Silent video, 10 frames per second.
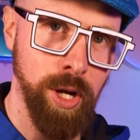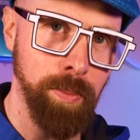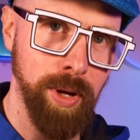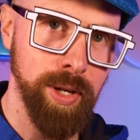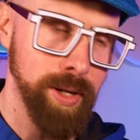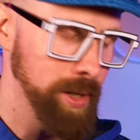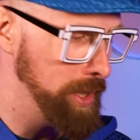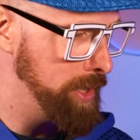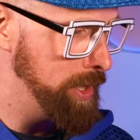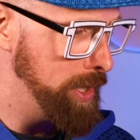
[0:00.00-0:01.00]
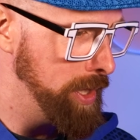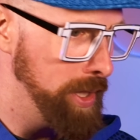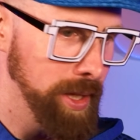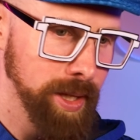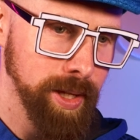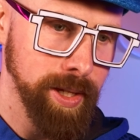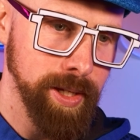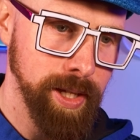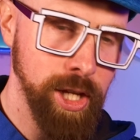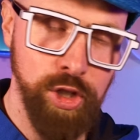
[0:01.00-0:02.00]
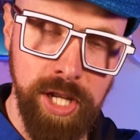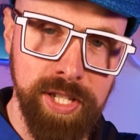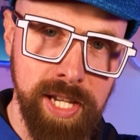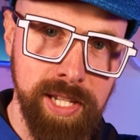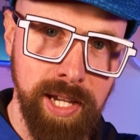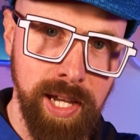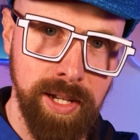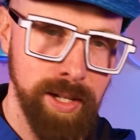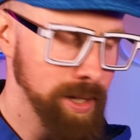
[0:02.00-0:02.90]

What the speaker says: humbucker. HSS again.